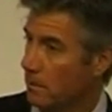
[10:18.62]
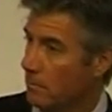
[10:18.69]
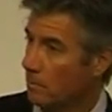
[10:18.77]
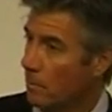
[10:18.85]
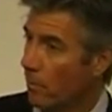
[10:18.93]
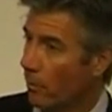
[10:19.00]

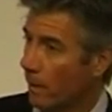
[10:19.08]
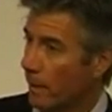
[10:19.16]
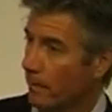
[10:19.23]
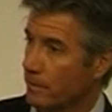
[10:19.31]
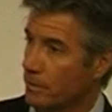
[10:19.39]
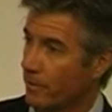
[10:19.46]

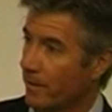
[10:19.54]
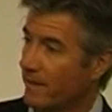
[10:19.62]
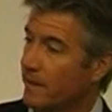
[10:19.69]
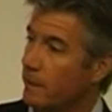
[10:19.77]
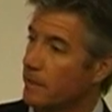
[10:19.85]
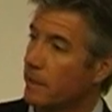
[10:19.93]
memorial, so
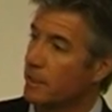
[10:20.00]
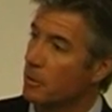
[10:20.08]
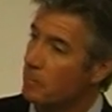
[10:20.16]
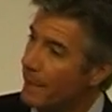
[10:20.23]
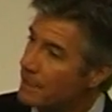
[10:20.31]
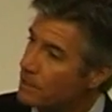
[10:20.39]
that the, the
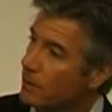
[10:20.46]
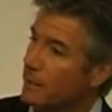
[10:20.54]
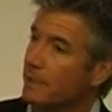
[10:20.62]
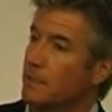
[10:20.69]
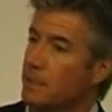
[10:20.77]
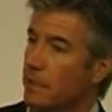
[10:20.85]
debates
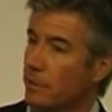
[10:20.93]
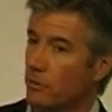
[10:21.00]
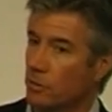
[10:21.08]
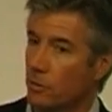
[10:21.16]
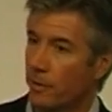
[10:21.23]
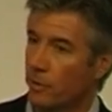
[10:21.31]
could
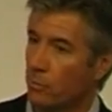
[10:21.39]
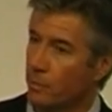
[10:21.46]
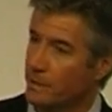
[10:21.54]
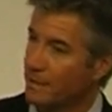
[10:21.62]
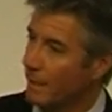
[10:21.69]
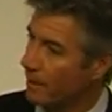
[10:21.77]
continue, so that it
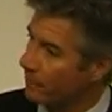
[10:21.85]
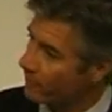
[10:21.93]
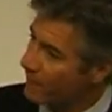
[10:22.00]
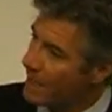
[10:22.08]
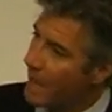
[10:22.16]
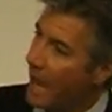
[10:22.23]
wouldn't kind of
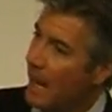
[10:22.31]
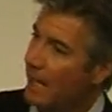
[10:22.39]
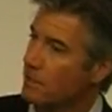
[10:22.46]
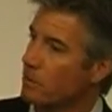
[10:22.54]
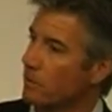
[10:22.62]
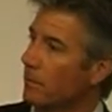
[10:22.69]

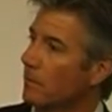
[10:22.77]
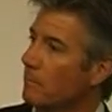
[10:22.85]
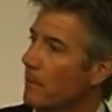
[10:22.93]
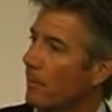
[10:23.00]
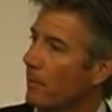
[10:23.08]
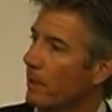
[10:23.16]
answer
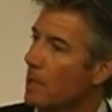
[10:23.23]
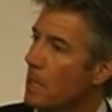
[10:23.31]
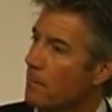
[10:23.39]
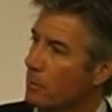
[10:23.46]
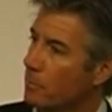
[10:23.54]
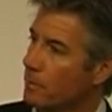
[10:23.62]
memory,
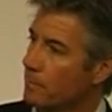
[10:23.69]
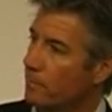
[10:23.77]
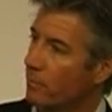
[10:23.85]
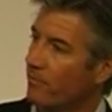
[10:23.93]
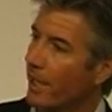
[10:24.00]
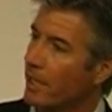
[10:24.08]
but would
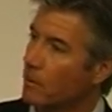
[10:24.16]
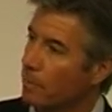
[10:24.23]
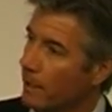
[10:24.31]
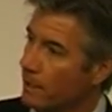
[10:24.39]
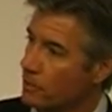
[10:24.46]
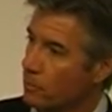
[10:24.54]
provide a
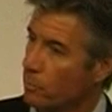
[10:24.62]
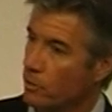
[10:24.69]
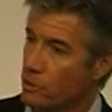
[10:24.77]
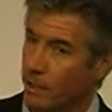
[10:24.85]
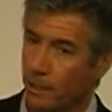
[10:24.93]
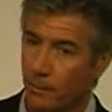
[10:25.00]
place
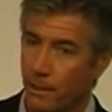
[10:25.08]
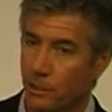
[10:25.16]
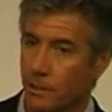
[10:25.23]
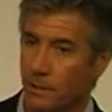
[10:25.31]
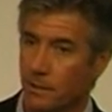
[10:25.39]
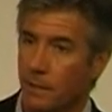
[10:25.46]
where
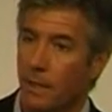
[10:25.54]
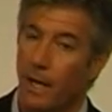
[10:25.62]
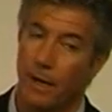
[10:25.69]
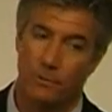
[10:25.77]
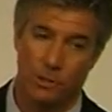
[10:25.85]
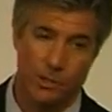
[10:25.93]
generations
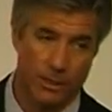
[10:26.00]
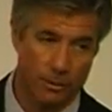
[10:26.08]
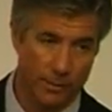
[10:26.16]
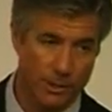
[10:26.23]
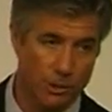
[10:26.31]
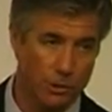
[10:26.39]
after
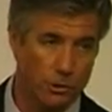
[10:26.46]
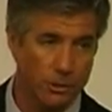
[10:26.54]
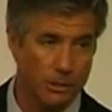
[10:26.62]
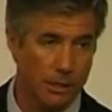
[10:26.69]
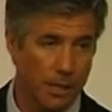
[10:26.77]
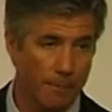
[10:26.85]
generation
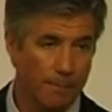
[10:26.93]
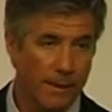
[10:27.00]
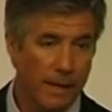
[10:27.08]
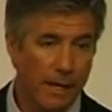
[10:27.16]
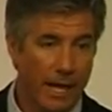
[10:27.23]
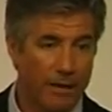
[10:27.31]
could come
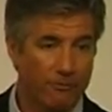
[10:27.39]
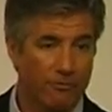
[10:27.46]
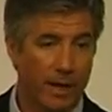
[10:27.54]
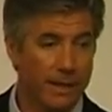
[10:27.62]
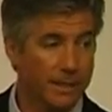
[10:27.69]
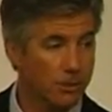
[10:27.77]
and
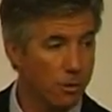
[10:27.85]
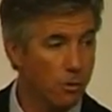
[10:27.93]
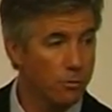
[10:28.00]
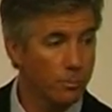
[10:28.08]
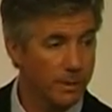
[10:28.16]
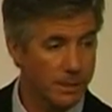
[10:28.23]
find its
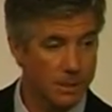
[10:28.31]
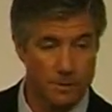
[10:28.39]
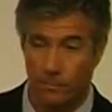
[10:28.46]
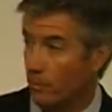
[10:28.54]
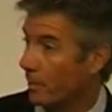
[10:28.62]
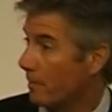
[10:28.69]
own
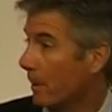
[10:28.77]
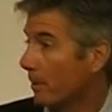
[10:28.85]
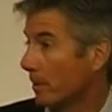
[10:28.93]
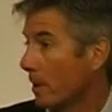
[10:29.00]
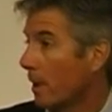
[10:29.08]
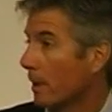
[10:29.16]
reasons for
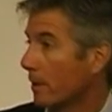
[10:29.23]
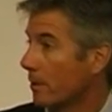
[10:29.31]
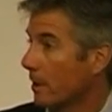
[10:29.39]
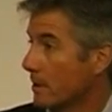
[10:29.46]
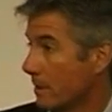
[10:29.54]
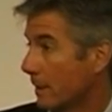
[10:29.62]
remembering the
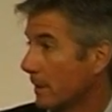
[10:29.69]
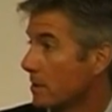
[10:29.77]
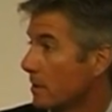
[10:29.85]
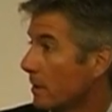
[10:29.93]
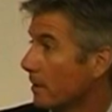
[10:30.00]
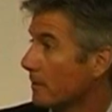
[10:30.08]
Holocaust in
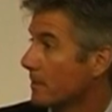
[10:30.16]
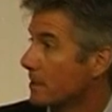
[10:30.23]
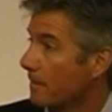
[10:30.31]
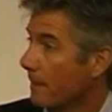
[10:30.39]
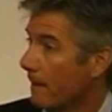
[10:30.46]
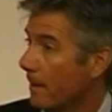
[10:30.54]
its terms
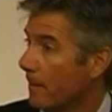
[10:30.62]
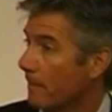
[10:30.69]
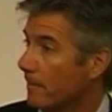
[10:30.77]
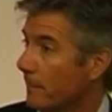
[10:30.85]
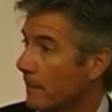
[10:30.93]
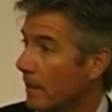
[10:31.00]

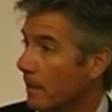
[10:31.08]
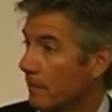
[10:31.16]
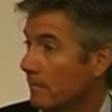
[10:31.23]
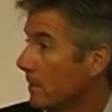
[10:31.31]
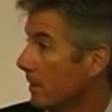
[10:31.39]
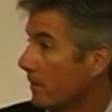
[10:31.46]
um,
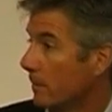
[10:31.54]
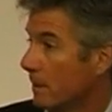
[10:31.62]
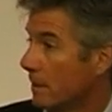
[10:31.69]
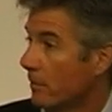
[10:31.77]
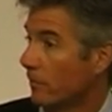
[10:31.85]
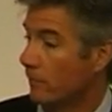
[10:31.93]
uh, in the,
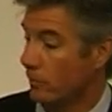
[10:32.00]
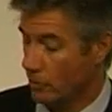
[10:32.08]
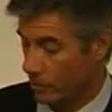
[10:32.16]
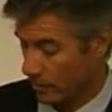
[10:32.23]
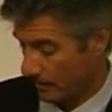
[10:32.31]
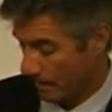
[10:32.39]
into the
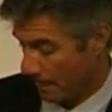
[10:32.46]
future.